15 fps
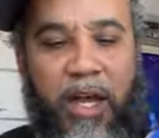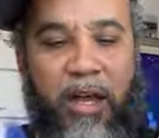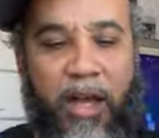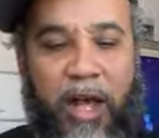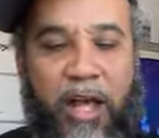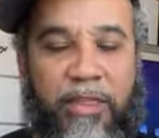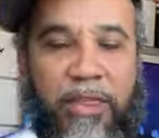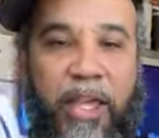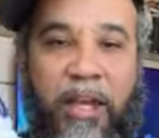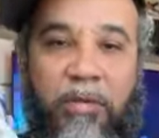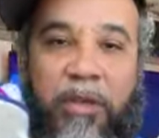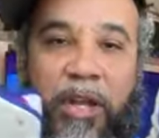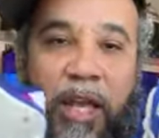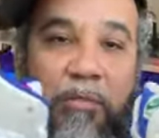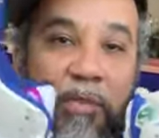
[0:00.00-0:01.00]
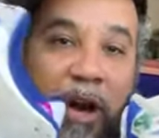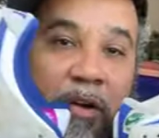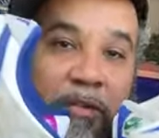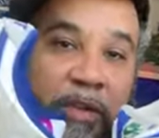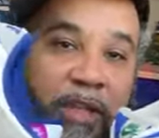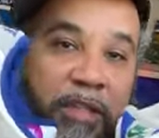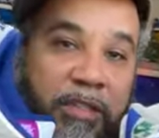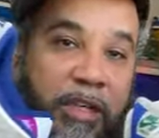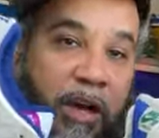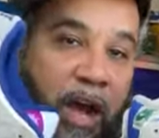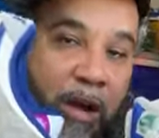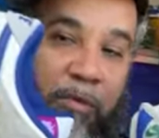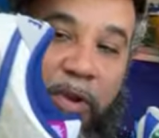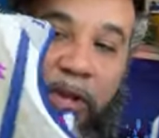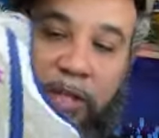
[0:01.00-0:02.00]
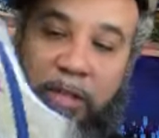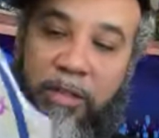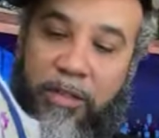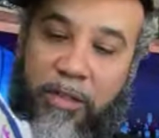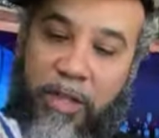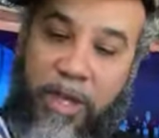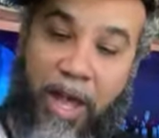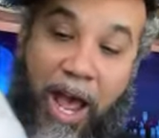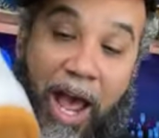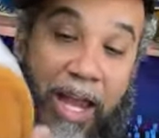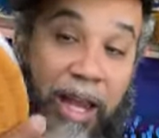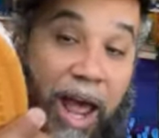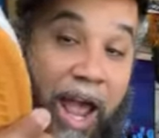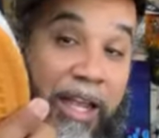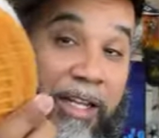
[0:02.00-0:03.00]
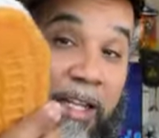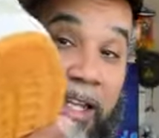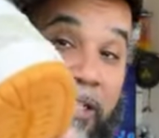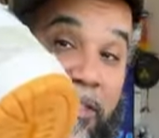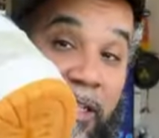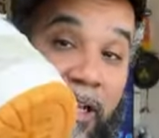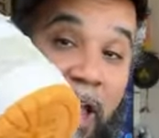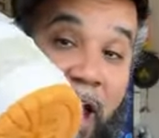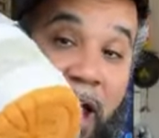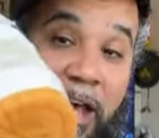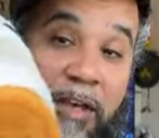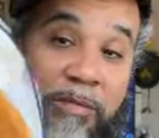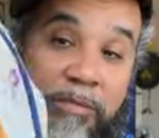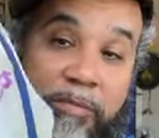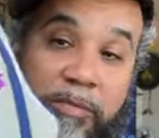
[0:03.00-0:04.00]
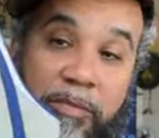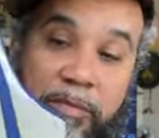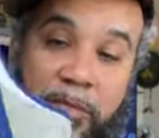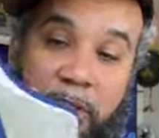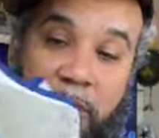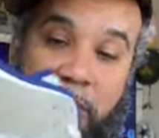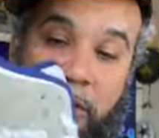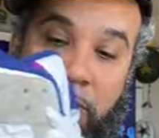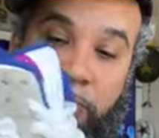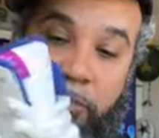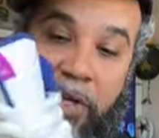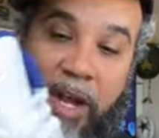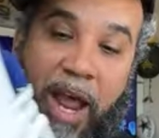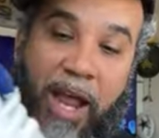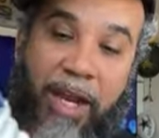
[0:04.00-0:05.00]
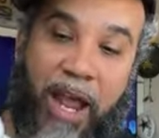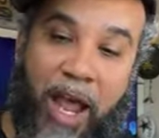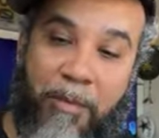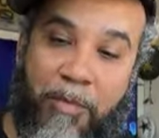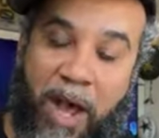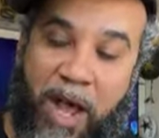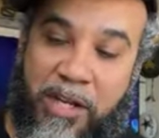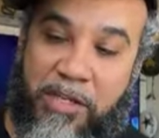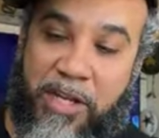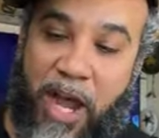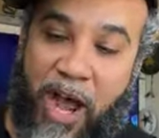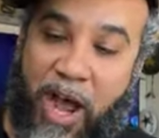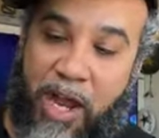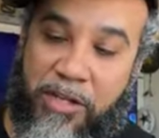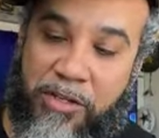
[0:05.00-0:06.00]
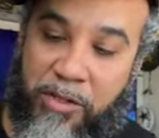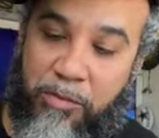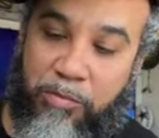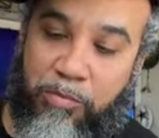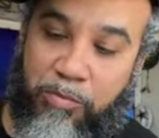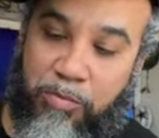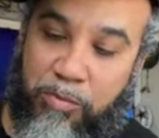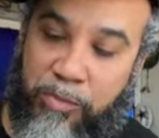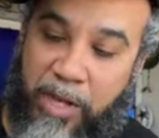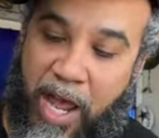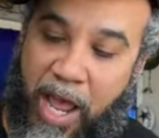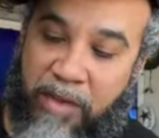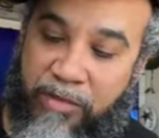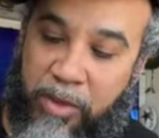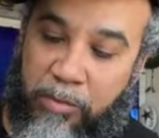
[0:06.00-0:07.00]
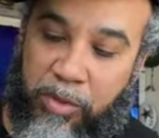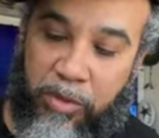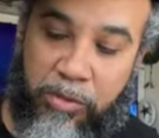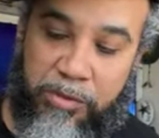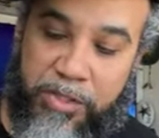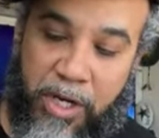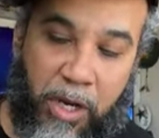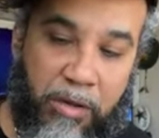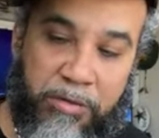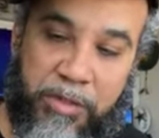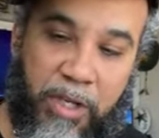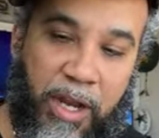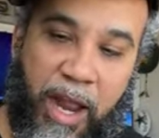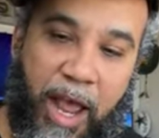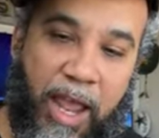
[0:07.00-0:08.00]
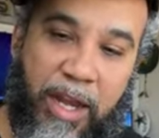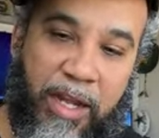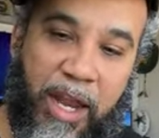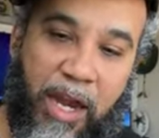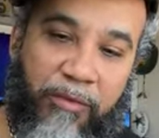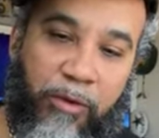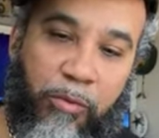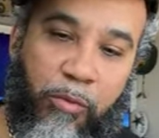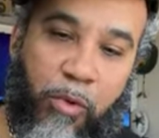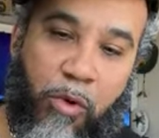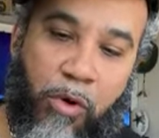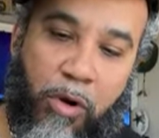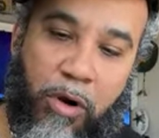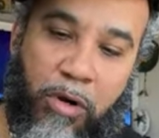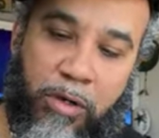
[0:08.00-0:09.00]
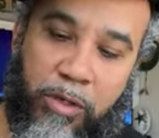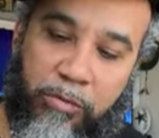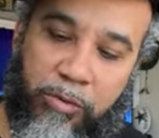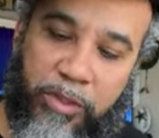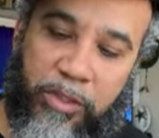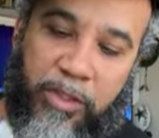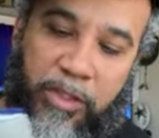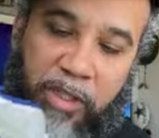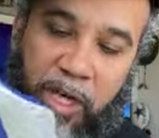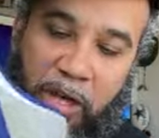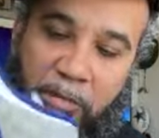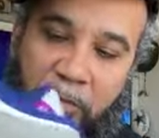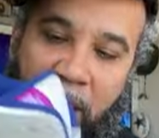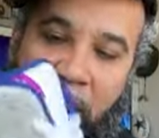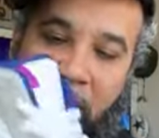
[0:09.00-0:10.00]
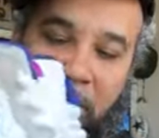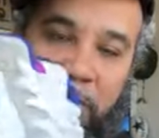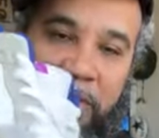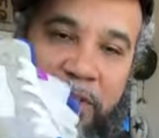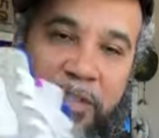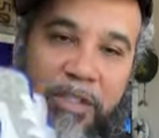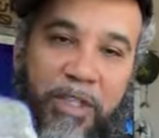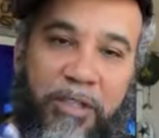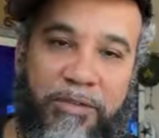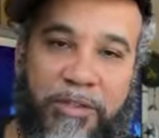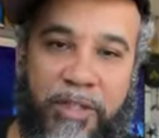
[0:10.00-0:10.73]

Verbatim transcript: I, I think I'm going to let both of these go. I really, I like these a lot. But I got my Dodger navy blue joints that I ain't never wore with the gum bottom and stuff.